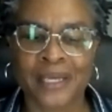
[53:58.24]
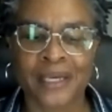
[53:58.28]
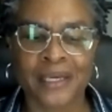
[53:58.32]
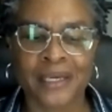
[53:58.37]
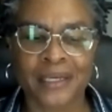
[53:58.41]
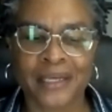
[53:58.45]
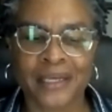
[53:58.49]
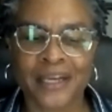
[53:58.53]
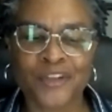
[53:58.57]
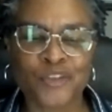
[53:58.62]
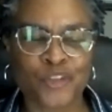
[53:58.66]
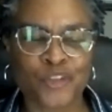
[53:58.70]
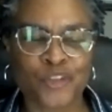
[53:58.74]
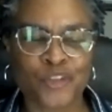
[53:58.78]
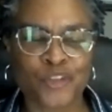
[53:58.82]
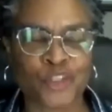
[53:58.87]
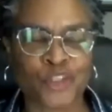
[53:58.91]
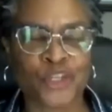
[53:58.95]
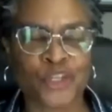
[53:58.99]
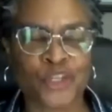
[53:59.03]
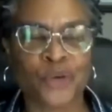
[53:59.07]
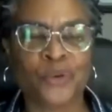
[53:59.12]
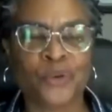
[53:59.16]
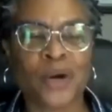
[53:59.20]
kind of
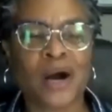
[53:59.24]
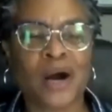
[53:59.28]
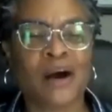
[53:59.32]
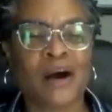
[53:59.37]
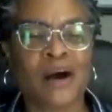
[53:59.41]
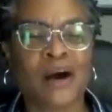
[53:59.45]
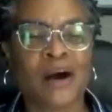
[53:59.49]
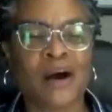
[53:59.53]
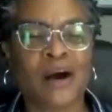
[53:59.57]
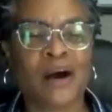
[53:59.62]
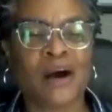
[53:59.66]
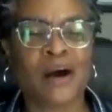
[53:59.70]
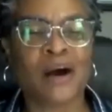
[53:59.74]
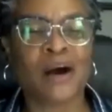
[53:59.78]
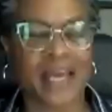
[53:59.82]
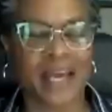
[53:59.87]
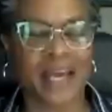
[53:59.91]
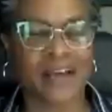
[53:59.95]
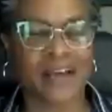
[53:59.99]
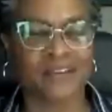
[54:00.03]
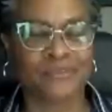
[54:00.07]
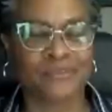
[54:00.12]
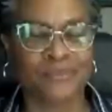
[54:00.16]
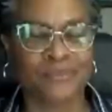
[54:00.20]
show off what they
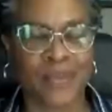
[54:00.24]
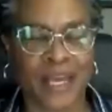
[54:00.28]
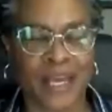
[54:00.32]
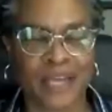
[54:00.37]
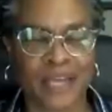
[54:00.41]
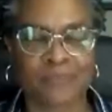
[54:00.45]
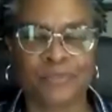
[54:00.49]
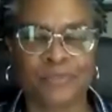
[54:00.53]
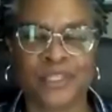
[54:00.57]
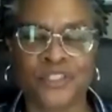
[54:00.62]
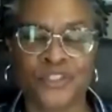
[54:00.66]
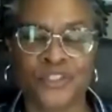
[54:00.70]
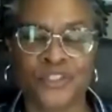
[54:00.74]
have had been